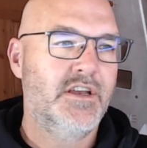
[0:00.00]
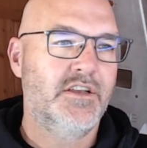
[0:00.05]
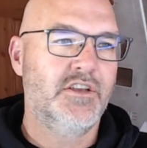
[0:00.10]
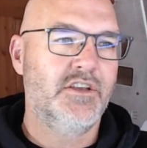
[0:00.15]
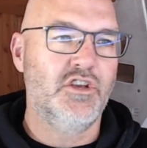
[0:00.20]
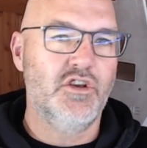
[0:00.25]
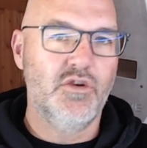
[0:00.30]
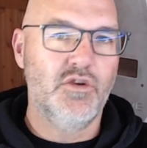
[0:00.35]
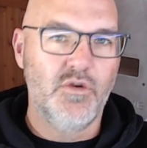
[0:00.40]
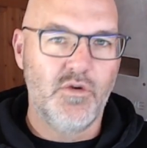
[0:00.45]

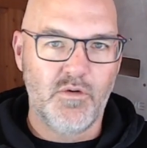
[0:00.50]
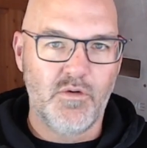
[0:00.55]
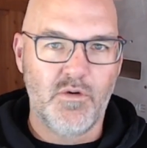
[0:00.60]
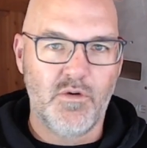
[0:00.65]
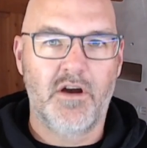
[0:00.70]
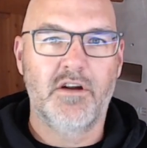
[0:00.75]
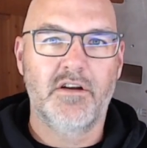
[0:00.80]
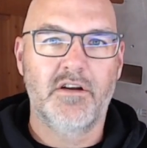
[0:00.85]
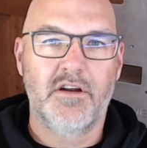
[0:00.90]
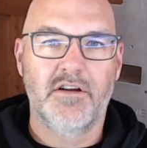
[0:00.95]
You
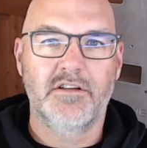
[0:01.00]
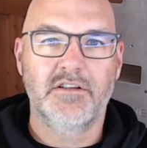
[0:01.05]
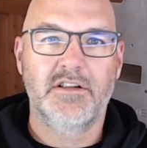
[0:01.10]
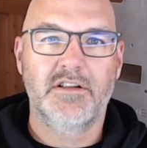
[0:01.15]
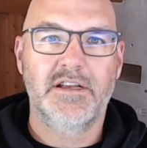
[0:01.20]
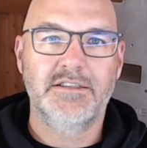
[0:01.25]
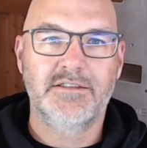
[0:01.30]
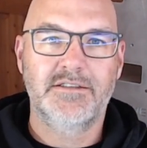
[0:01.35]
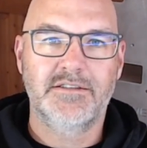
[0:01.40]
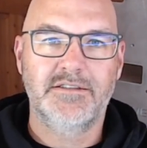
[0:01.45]
are our
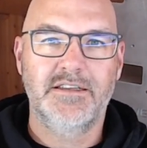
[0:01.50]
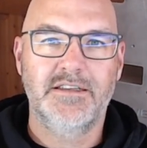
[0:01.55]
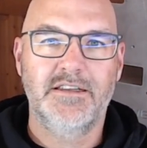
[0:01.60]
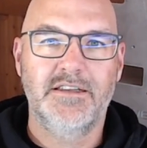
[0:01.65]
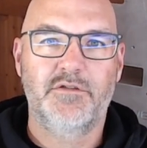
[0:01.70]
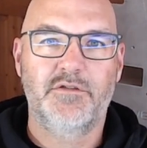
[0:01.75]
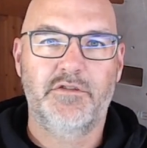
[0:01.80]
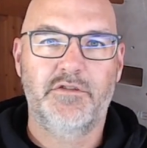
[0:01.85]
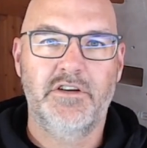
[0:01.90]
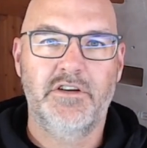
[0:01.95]

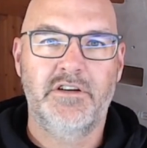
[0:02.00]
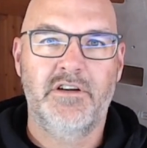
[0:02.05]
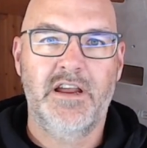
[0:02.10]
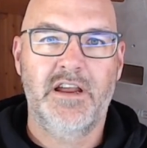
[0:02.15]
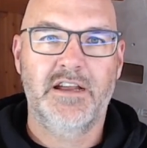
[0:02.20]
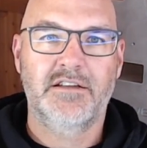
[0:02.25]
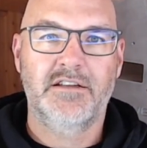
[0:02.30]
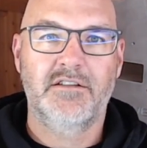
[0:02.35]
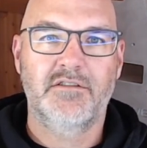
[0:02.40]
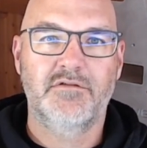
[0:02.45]
licensees for
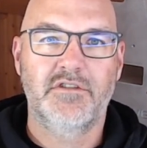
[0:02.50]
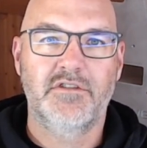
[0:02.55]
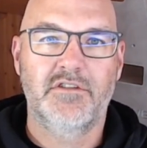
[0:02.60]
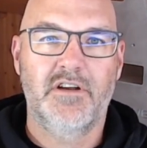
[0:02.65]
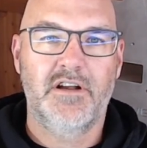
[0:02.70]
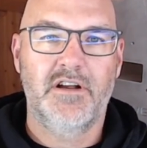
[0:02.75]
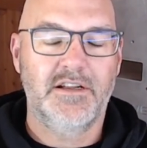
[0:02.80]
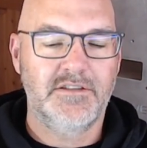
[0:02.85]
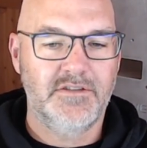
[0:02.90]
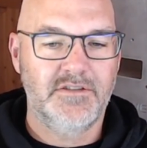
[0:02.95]
Interactive
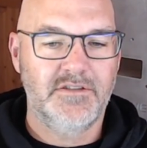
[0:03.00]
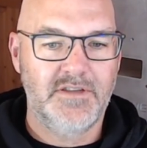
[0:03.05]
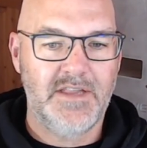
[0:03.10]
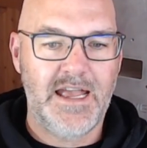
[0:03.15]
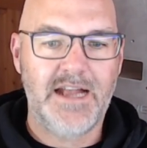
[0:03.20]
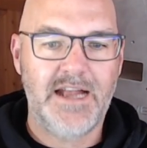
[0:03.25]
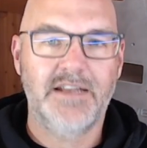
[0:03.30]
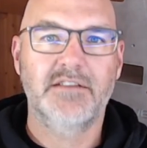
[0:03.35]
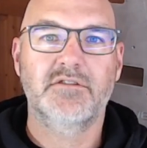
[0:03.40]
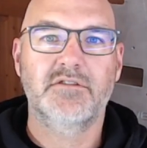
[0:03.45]
Garage.
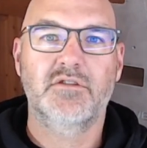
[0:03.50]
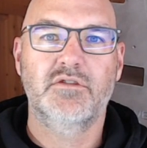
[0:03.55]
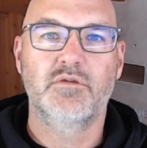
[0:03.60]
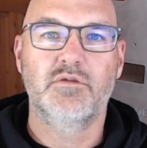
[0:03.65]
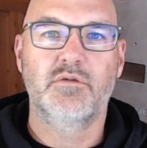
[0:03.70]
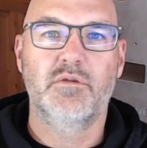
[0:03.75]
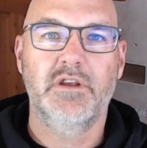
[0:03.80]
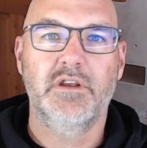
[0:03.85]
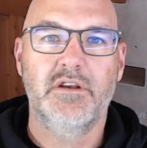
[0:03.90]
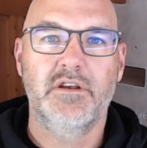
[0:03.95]
That is who
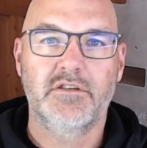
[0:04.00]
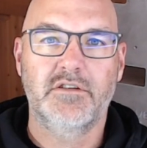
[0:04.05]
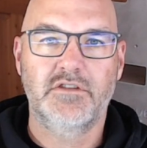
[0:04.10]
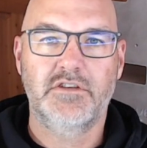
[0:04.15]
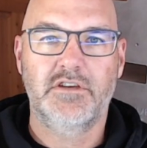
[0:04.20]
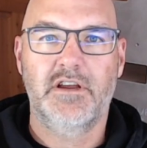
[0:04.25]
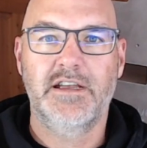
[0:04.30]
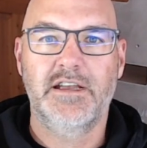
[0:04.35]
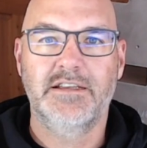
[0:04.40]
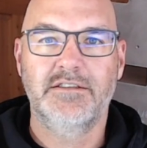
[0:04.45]
we are
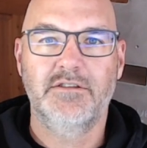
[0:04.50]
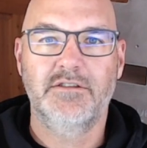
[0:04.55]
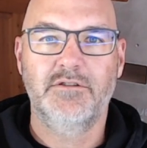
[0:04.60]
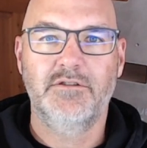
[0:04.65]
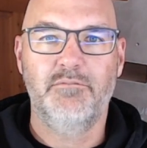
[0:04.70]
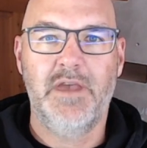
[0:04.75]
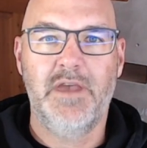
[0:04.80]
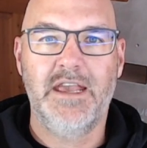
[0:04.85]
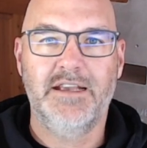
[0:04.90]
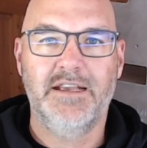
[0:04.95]
trying to
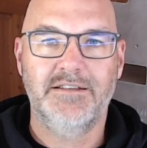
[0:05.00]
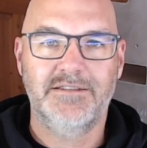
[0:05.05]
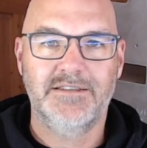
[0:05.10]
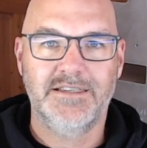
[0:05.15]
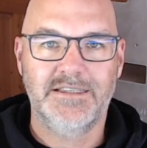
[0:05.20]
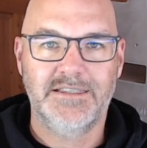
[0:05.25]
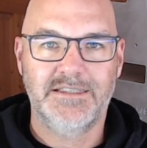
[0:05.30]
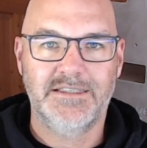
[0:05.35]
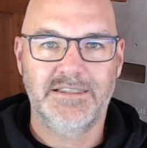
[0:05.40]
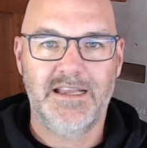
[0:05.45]
make
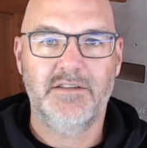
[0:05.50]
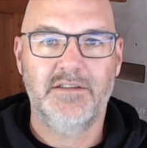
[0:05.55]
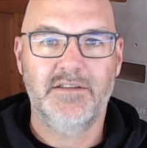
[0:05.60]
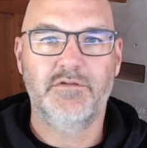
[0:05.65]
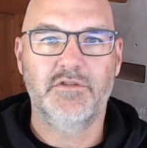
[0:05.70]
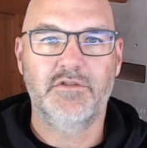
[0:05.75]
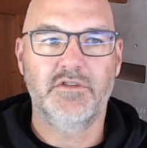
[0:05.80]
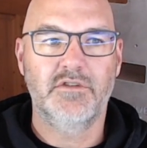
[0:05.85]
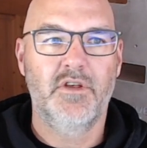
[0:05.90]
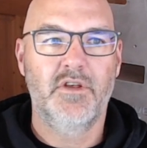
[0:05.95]

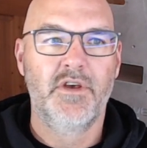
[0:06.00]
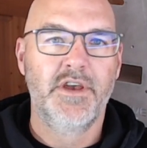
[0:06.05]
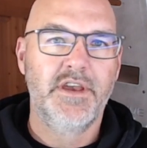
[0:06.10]
successful